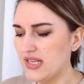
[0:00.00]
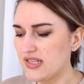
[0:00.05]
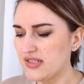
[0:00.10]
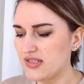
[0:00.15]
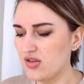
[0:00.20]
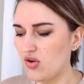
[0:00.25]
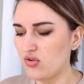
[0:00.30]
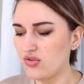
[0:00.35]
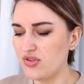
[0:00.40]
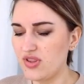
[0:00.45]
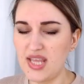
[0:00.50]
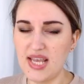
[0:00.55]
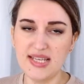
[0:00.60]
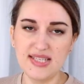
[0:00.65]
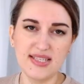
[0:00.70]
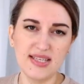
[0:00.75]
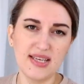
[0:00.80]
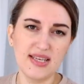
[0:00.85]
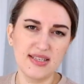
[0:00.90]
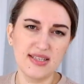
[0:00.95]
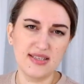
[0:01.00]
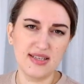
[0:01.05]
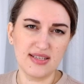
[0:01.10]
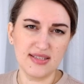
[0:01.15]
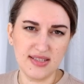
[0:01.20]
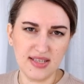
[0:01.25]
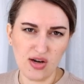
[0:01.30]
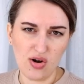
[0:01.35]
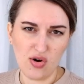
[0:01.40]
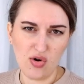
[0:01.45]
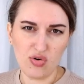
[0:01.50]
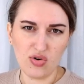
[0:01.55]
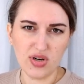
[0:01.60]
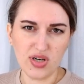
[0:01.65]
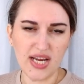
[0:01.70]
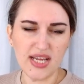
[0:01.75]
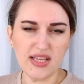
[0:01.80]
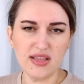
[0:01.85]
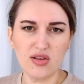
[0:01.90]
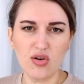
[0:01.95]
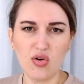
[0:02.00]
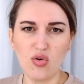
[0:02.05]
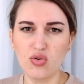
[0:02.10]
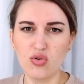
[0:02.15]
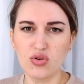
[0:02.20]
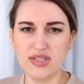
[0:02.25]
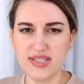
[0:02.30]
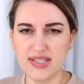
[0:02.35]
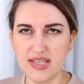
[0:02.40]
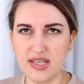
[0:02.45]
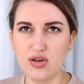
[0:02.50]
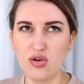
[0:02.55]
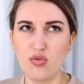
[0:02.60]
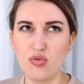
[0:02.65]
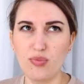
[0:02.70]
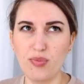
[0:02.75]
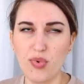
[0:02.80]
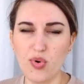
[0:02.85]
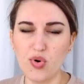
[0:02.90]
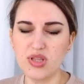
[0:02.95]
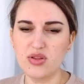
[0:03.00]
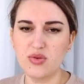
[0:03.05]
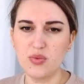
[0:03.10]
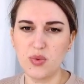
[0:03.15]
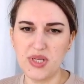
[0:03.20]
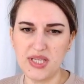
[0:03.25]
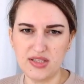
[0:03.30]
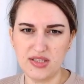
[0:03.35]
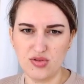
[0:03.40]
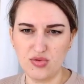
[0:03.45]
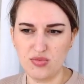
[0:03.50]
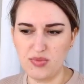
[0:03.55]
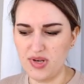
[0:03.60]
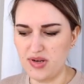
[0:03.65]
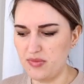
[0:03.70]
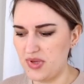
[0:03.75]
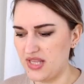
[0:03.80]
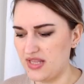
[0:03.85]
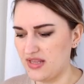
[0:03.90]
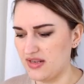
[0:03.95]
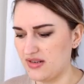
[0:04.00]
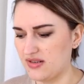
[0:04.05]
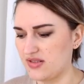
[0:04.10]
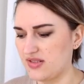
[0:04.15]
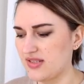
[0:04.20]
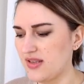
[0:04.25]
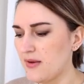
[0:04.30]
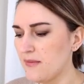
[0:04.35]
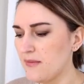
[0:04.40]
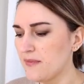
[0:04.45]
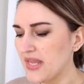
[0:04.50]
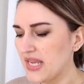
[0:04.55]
So this is zero grade or 0.22 millimeters.